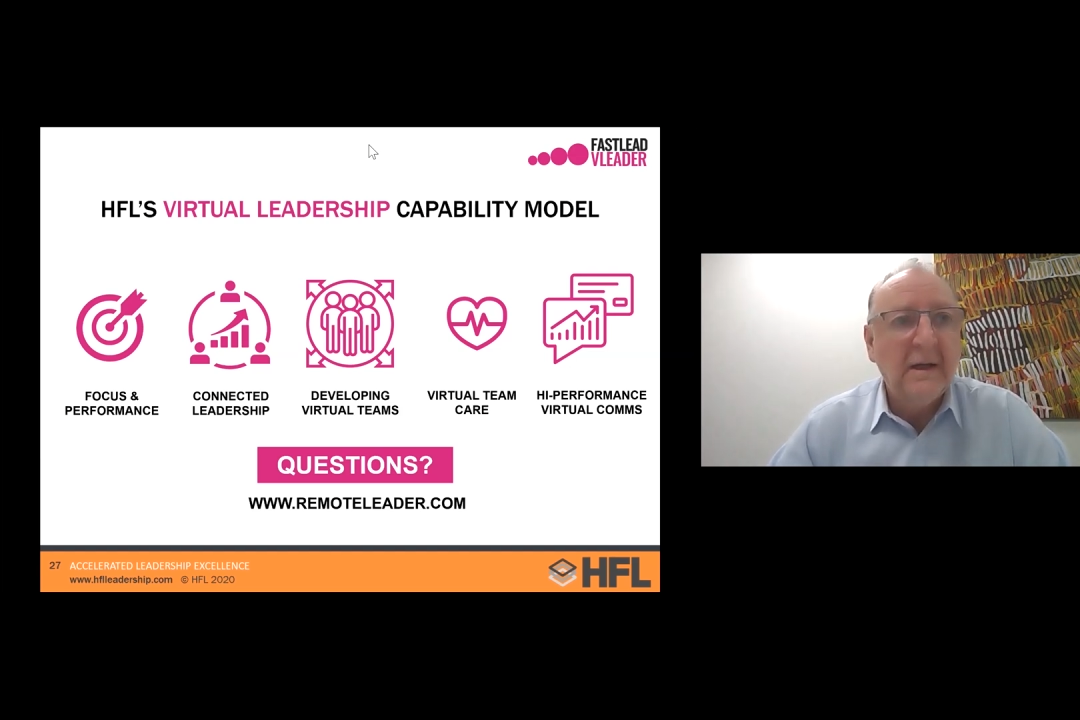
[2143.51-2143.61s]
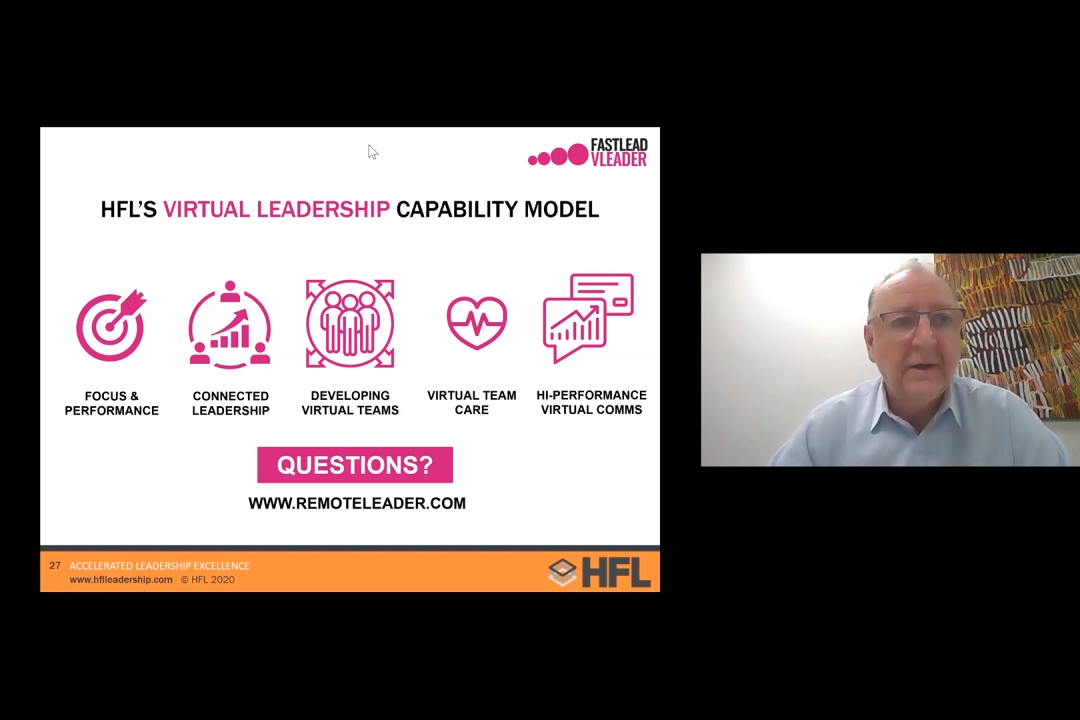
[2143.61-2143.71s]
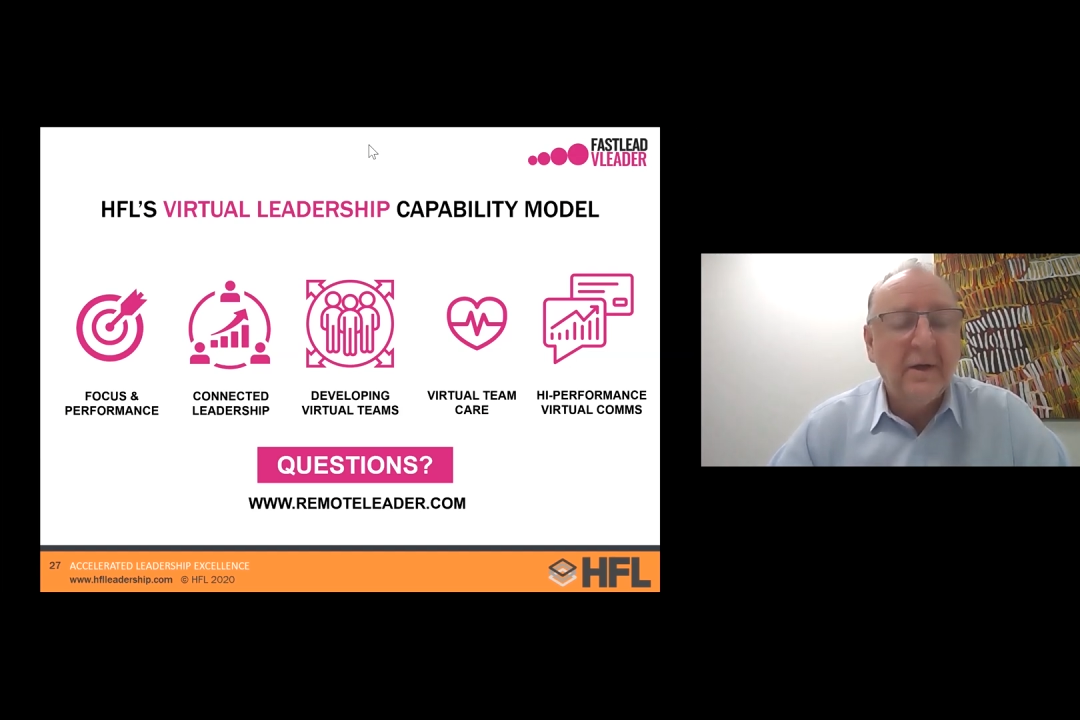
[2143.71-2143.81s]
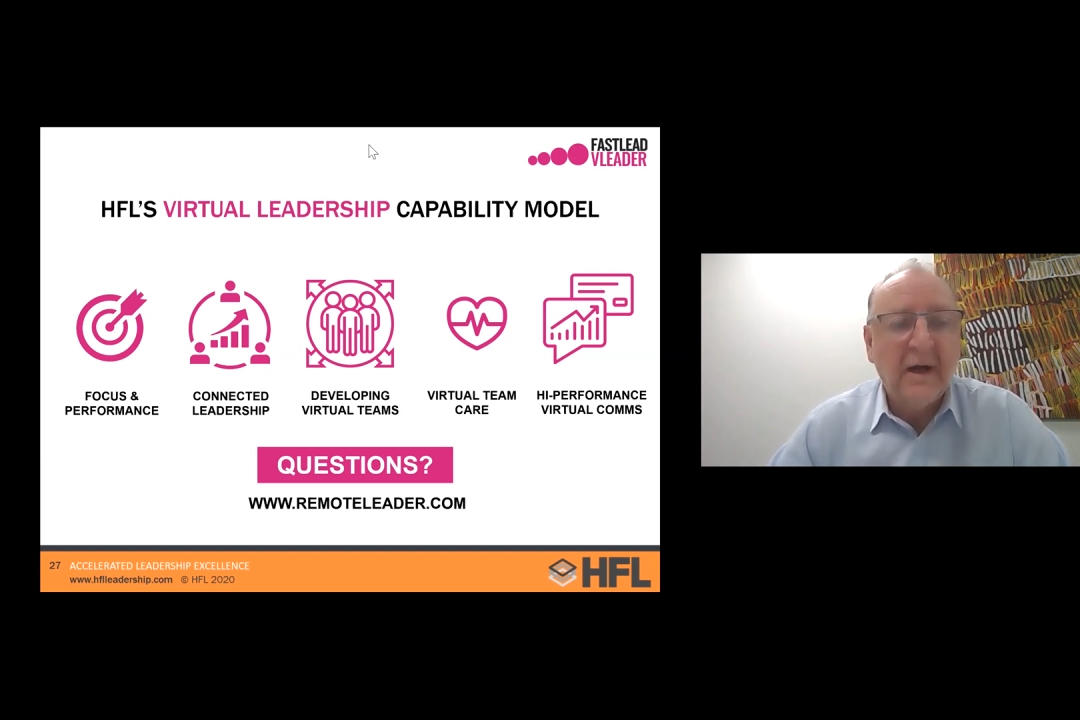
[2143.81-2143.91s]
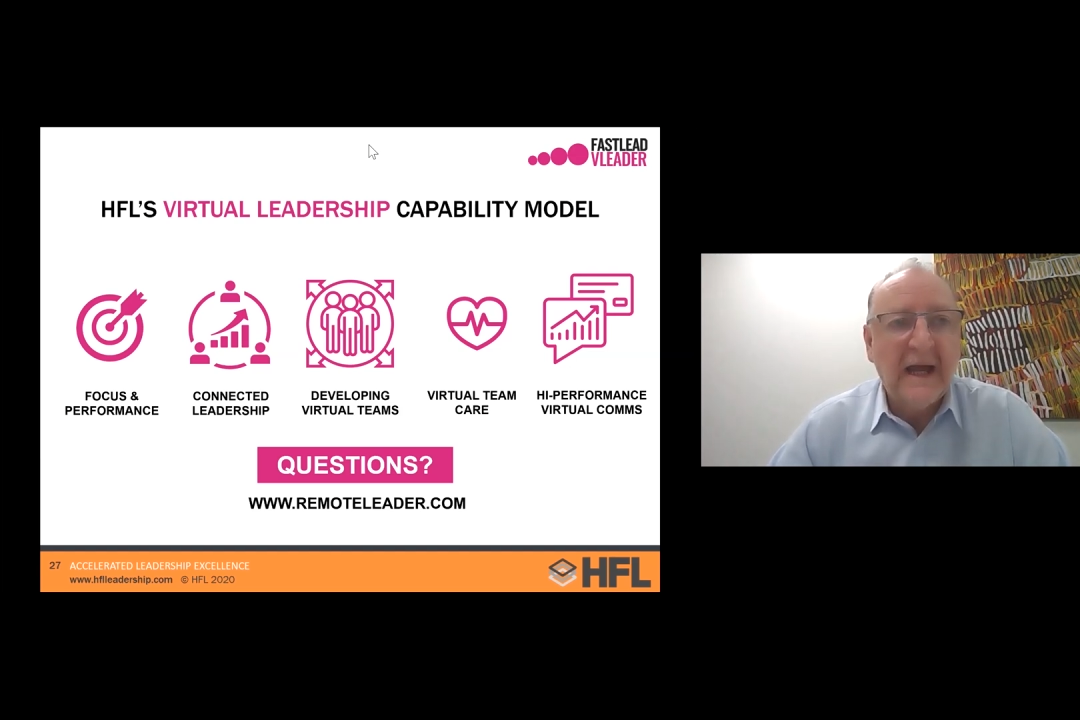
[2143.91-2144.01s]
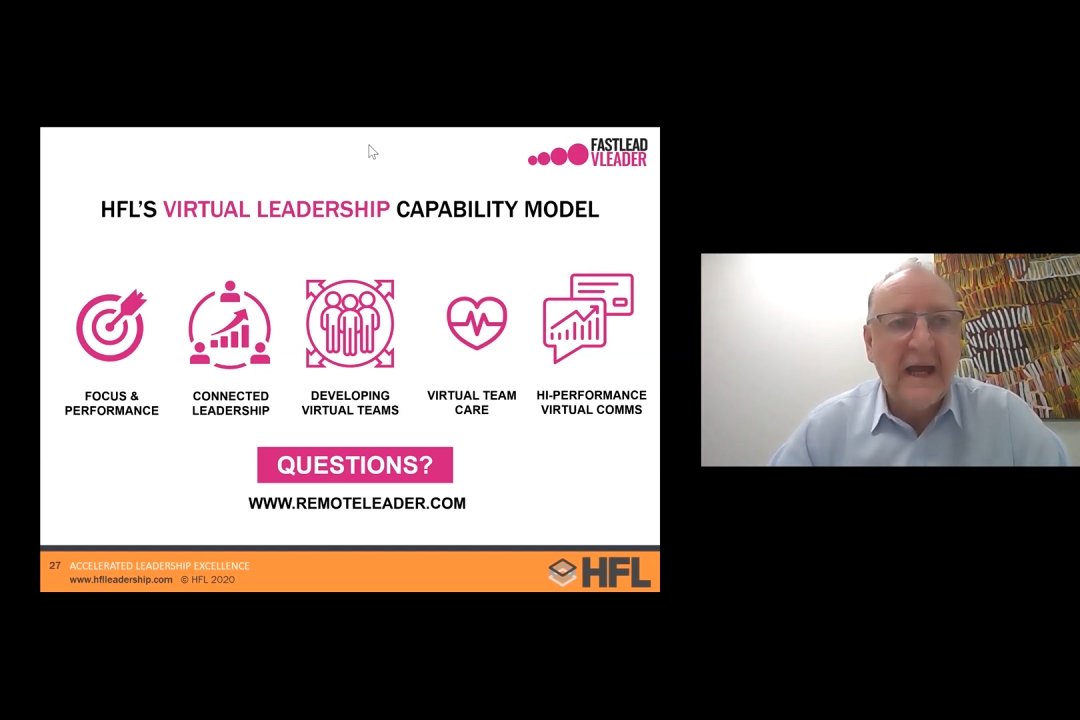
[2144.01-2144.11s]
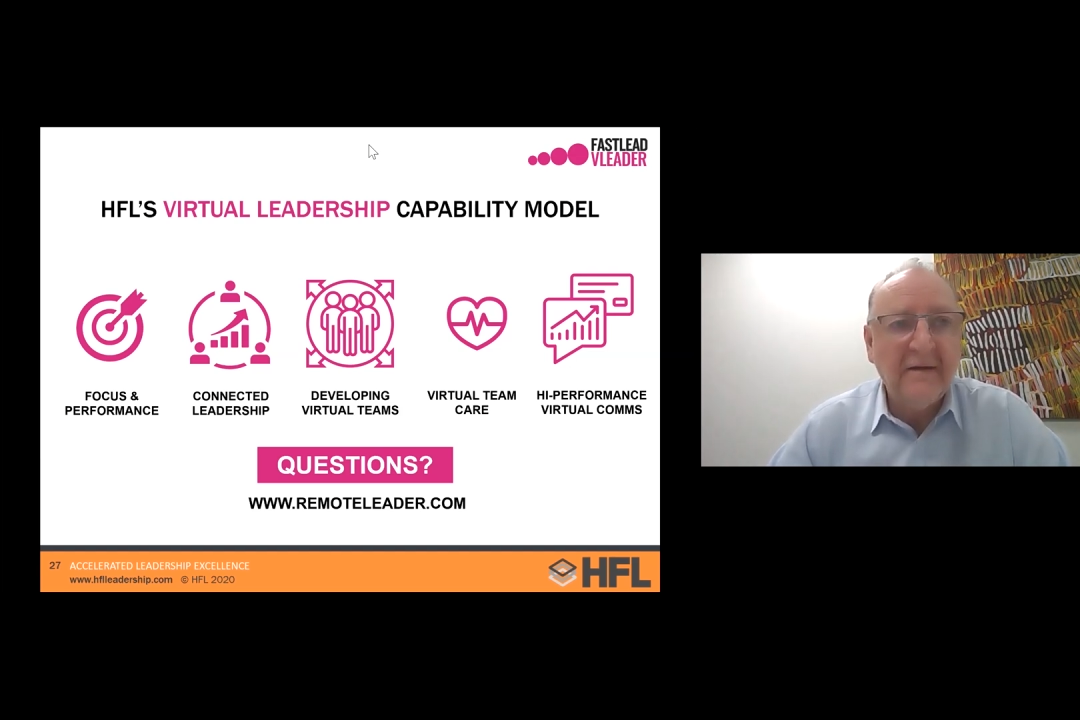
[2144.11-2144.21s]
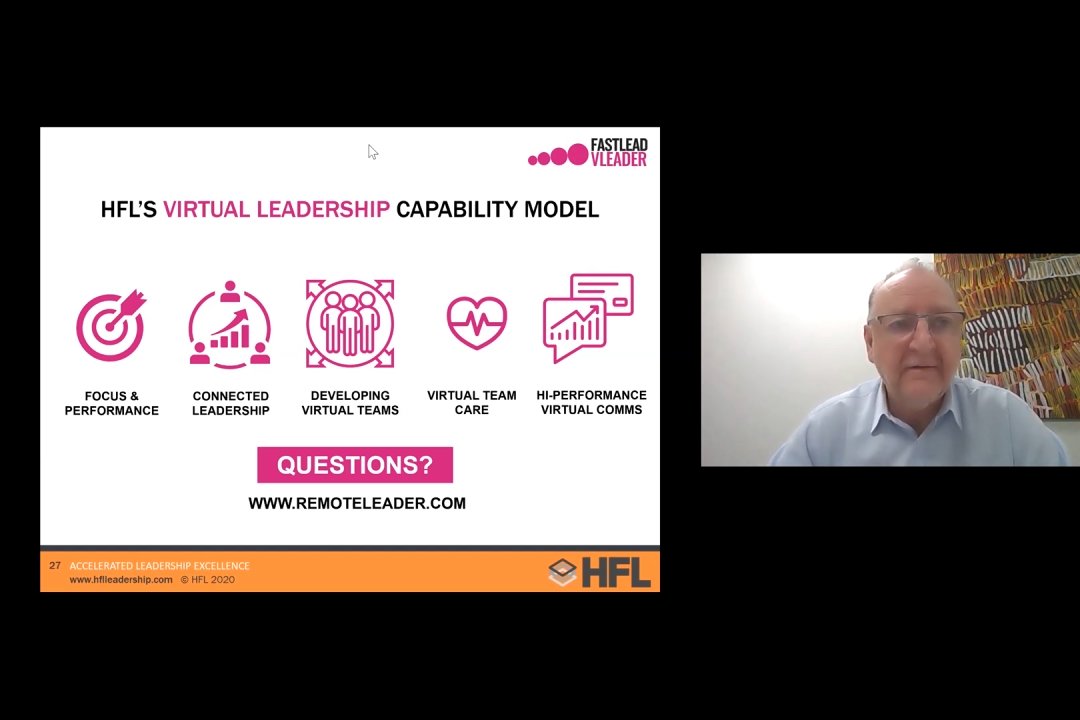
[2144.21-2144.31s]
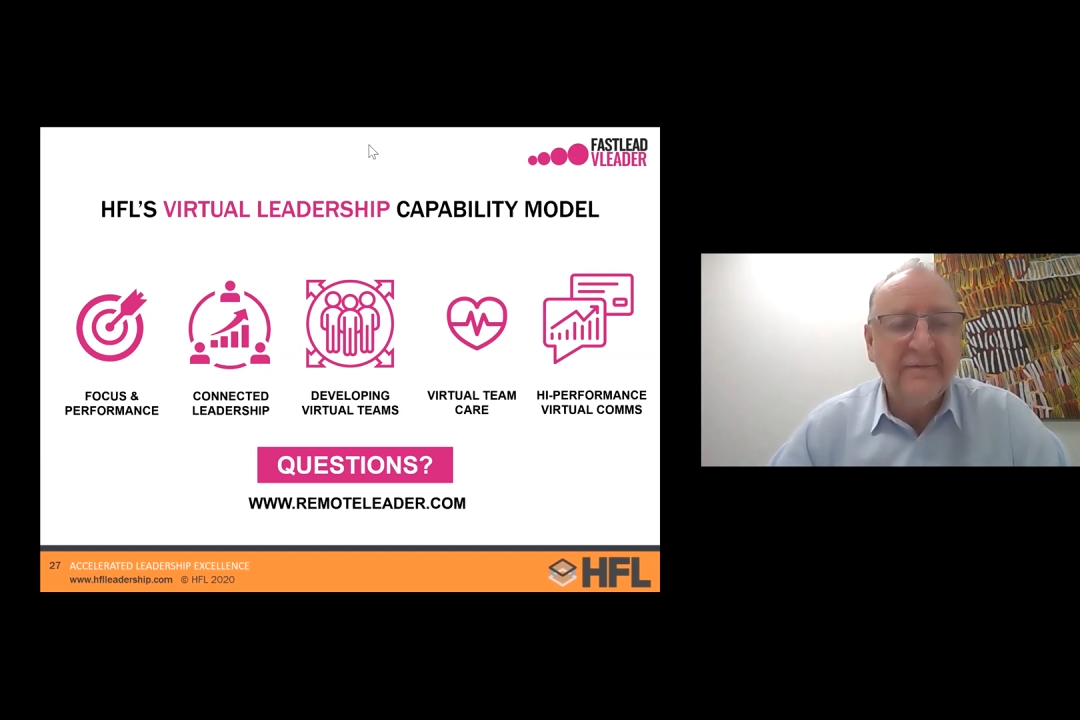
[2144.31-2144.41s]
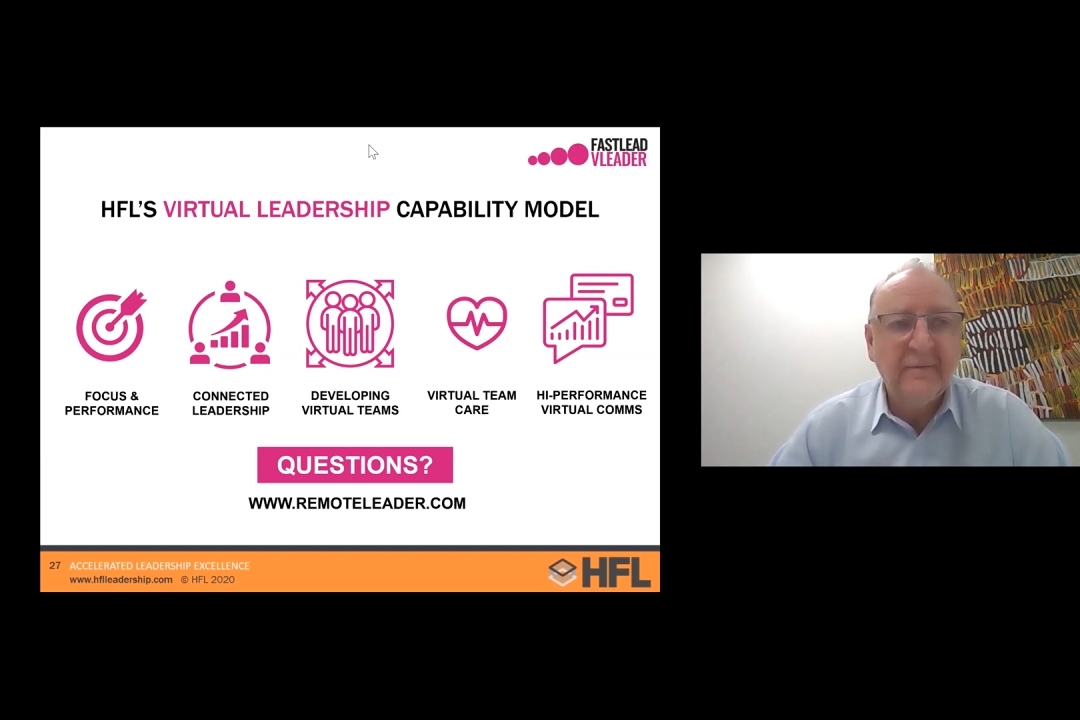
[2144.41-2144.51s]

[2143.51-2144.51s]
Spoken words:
You know, have